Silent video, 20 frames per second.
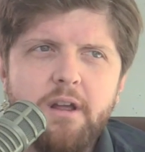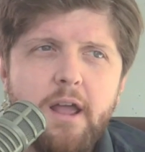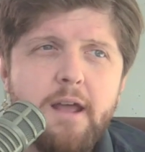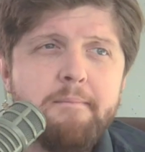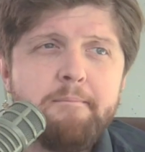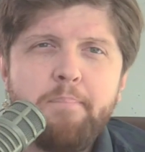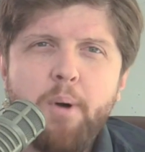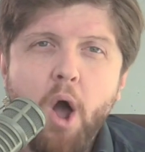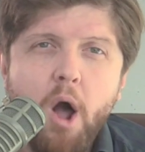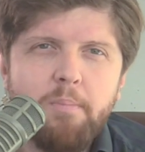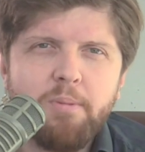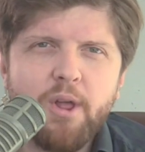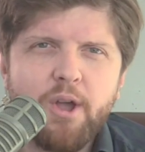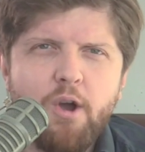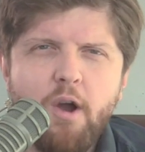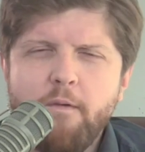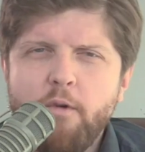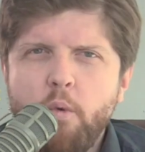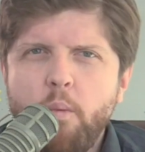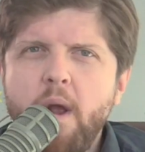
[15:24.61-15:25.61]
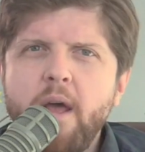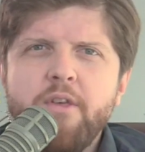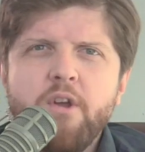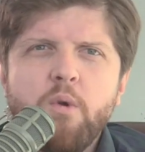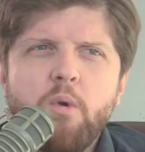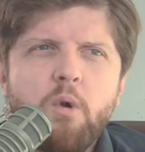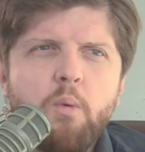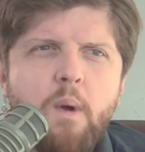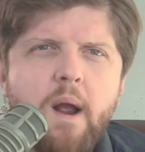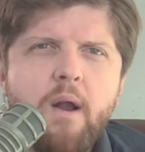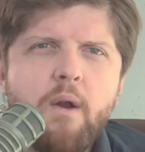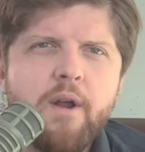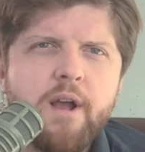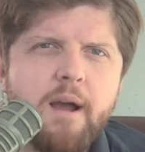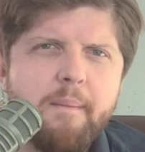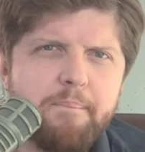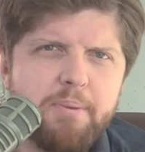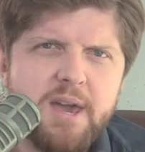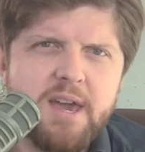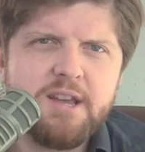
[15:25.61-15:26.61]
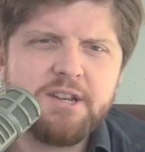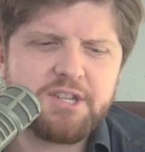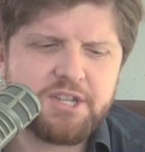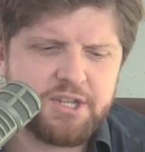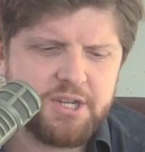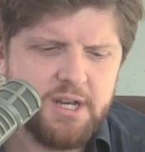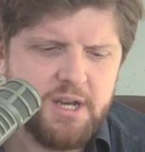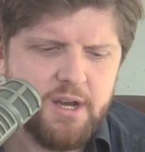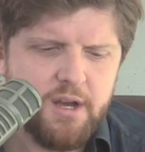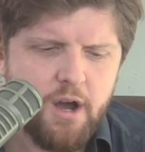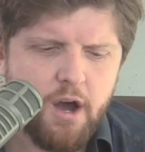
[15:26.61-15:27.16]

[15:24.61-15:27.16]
in public over whether we're wearing a piece